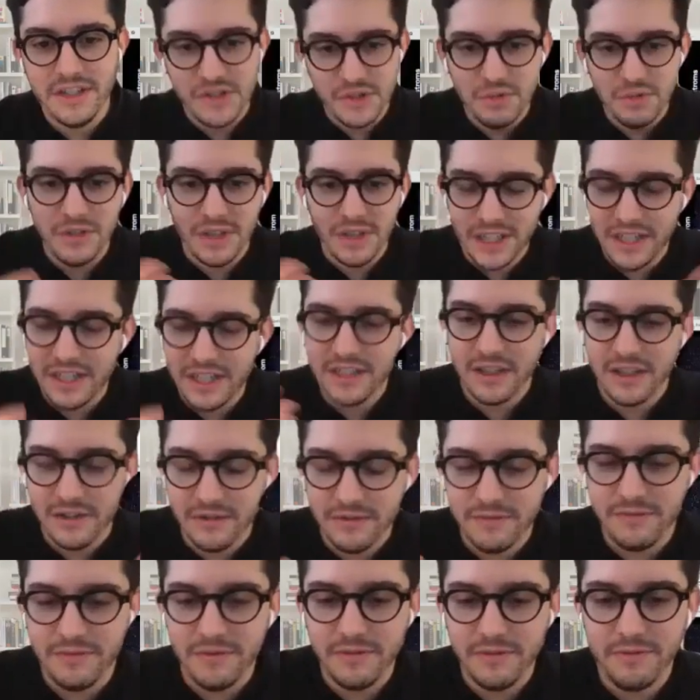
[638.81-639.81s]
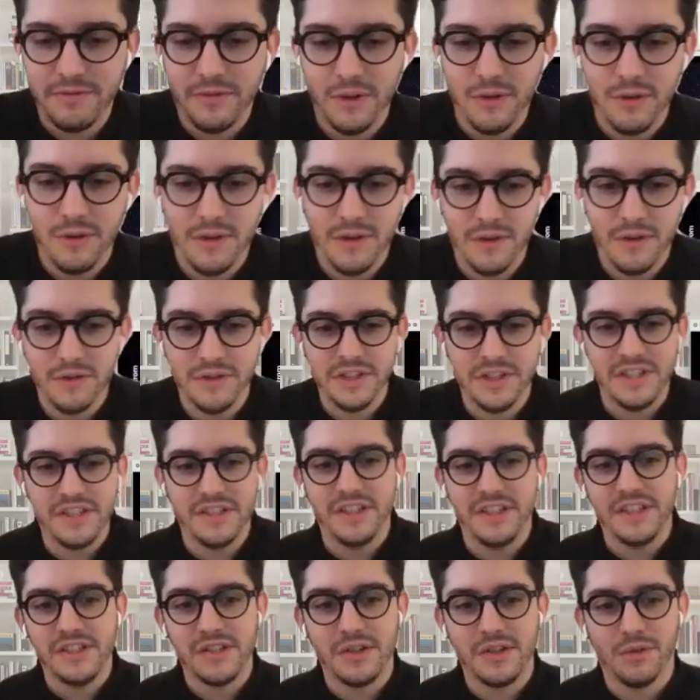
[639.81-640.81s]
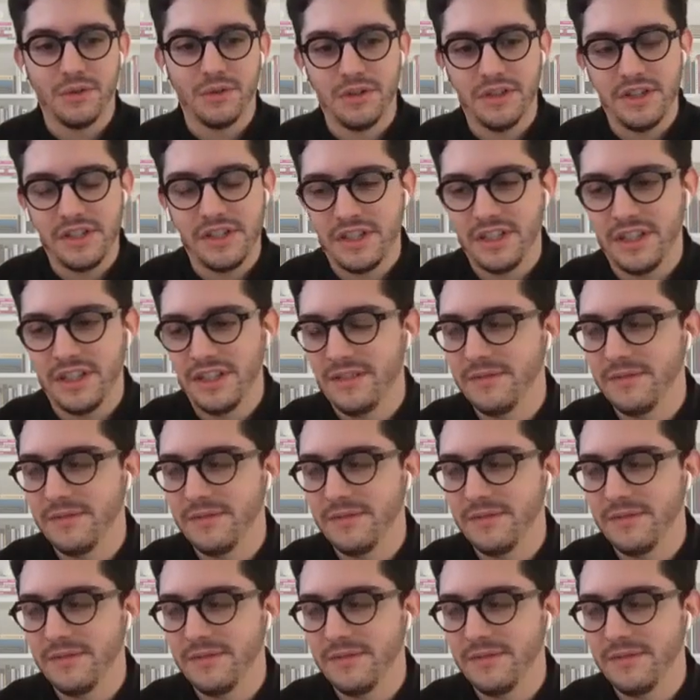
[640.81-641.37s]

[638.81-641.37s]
to like follow along this discourse.